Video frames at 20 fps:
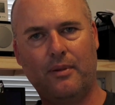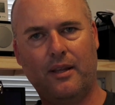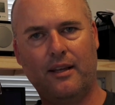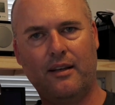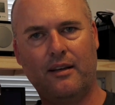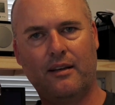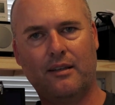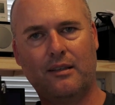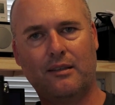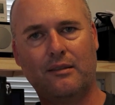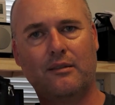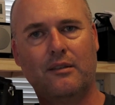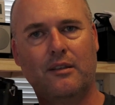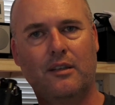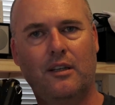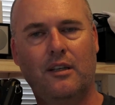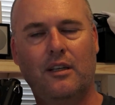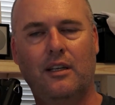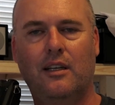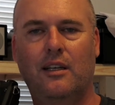they are
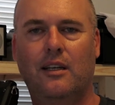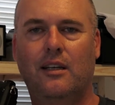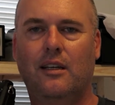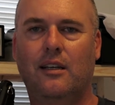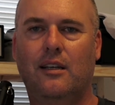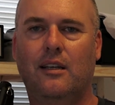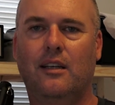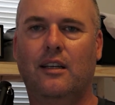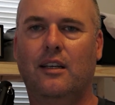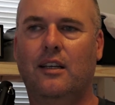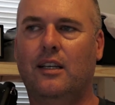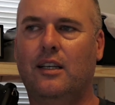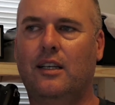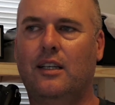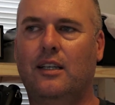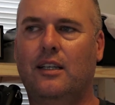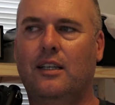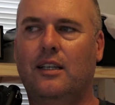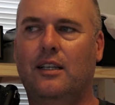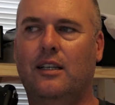
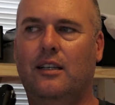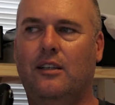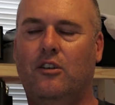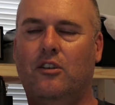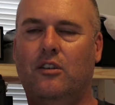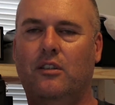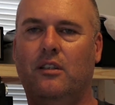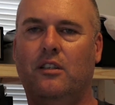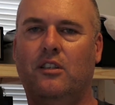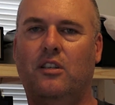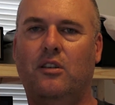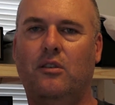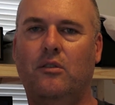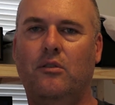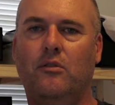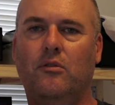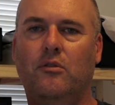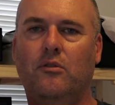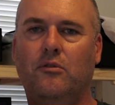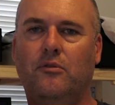
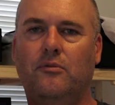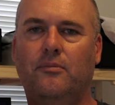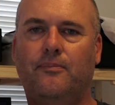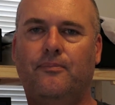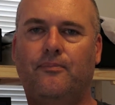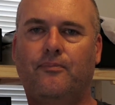onto